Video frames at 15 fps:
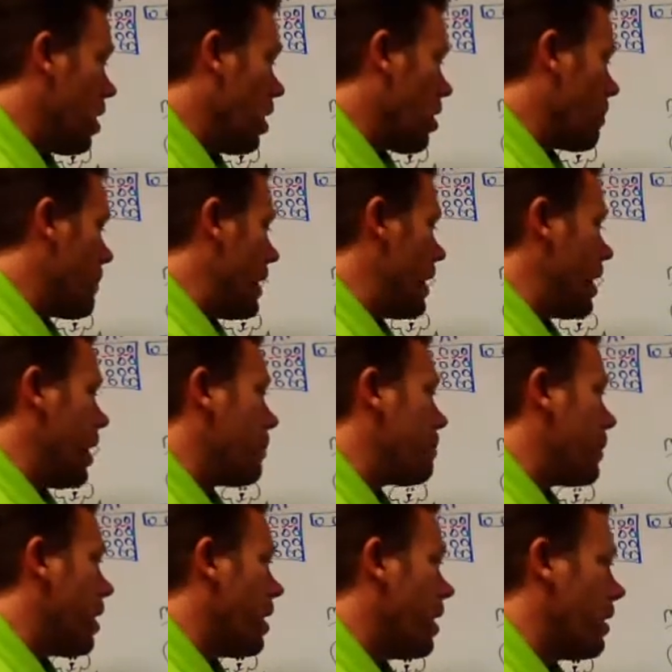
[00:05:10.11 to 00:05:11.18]
are made up
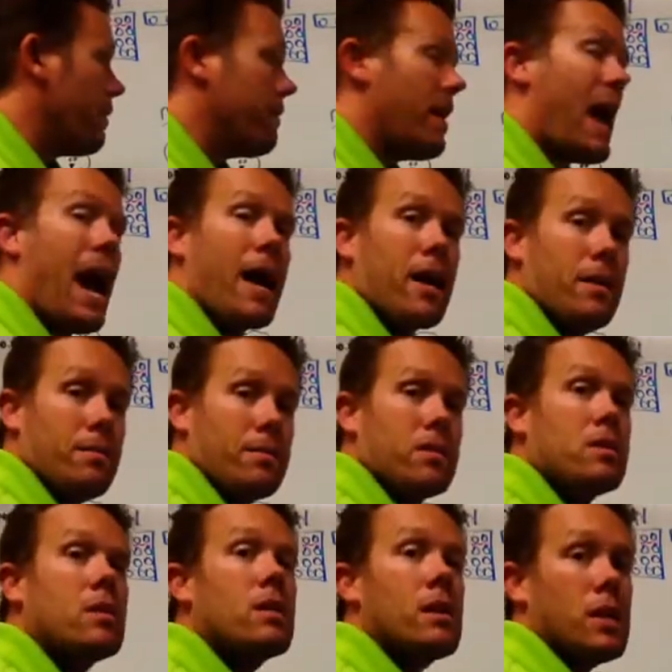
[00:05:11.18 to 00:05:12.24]
of
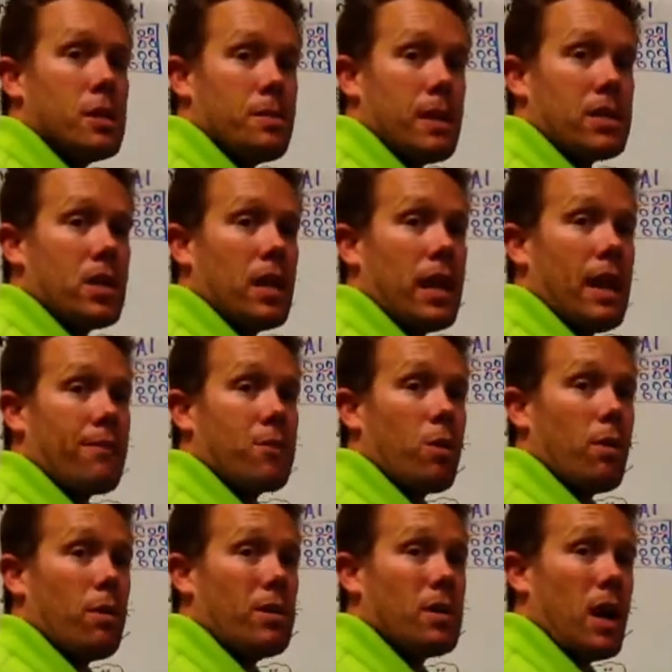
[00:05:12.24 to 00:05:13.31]
atoms, especially after
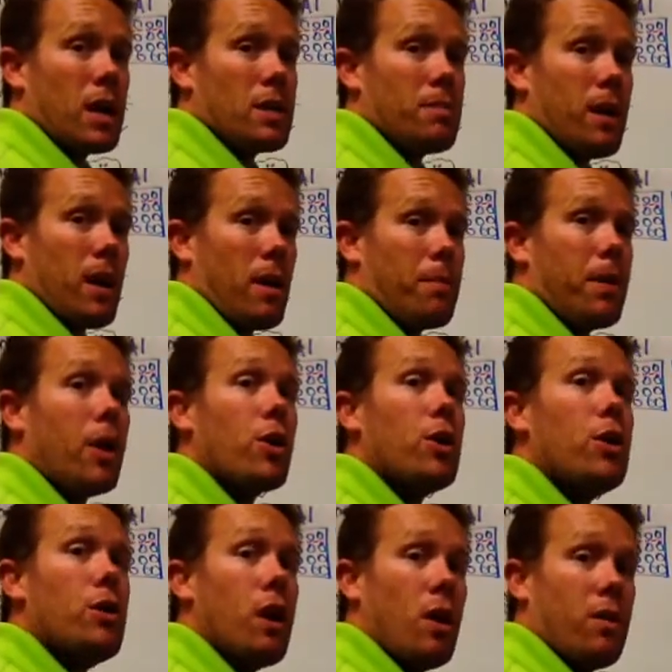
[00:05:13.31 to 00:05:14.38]
what we talked about up here.
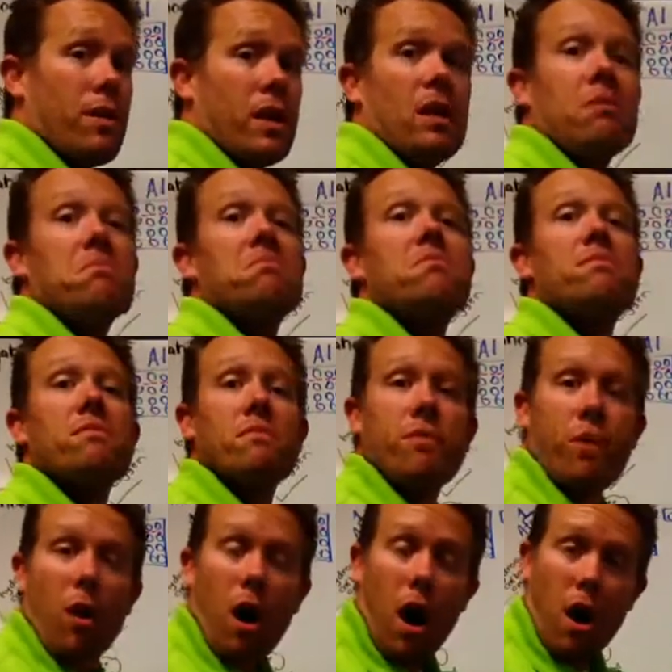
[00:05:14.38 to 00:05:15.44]
You know that
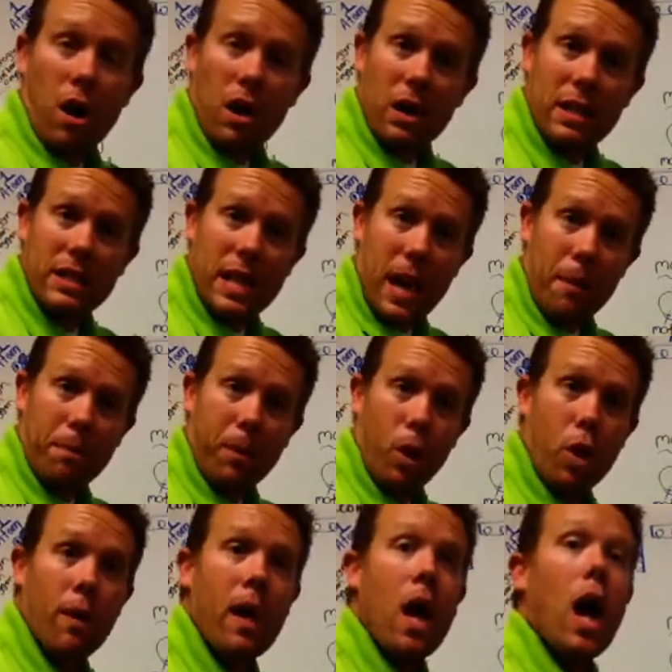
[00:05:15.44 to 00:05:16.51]
for our
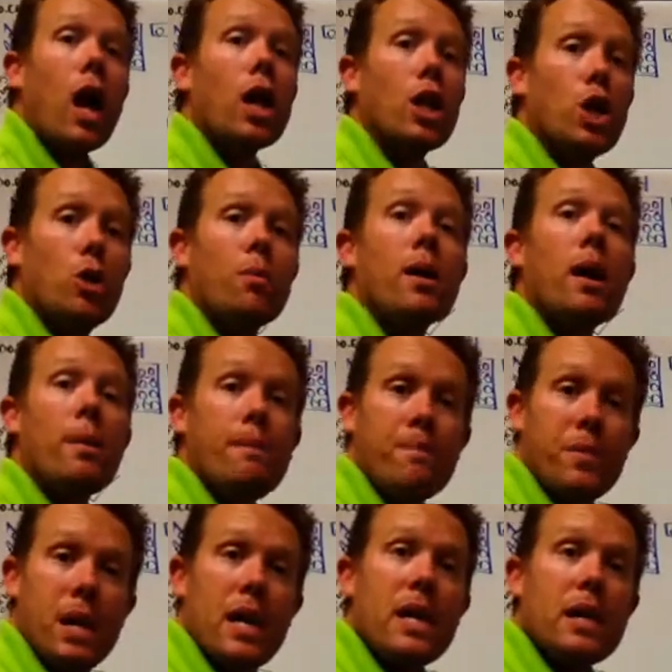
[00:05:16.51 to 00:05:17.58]
example, aluminum
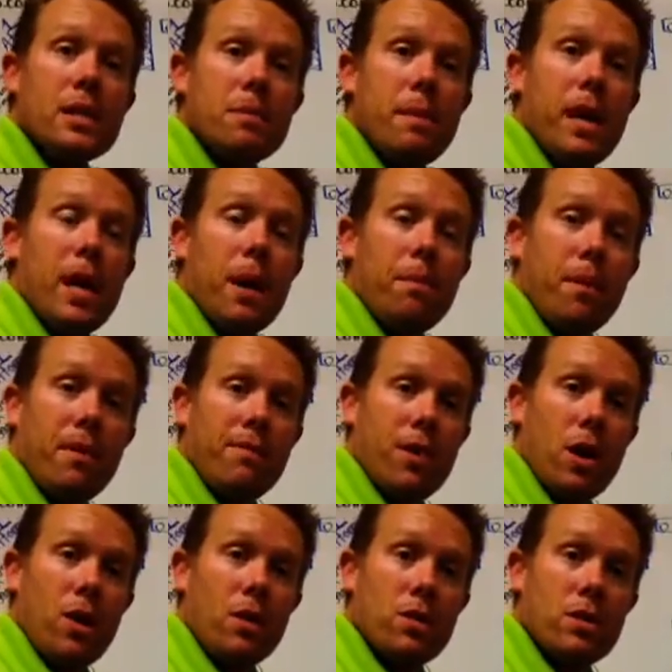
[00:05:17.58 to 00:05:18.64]
is made up of
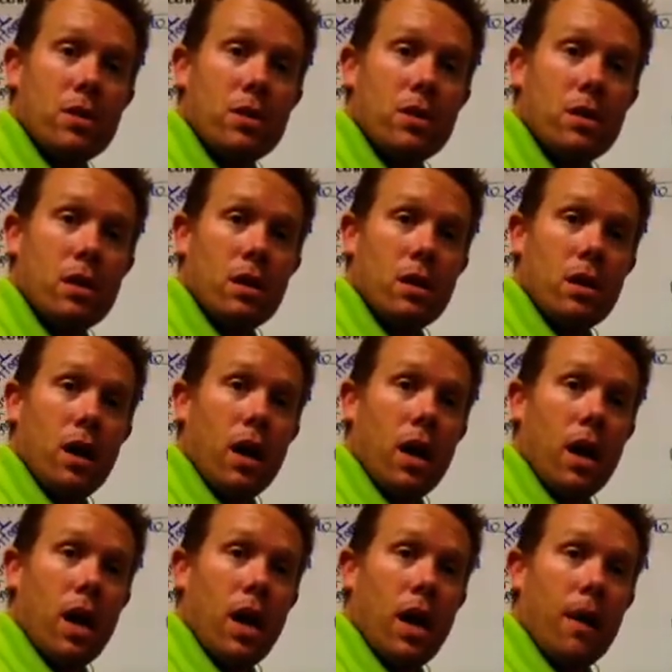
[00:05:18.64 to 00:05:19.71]
those,
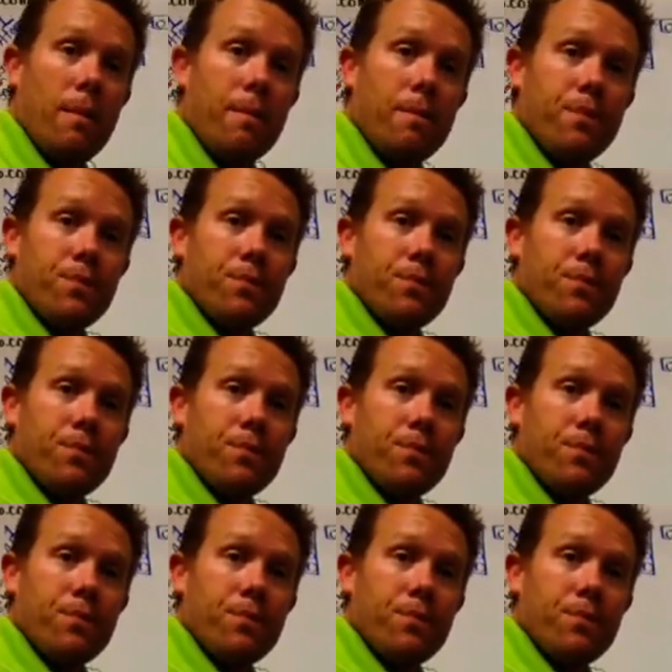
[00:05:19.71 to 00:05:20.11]
well,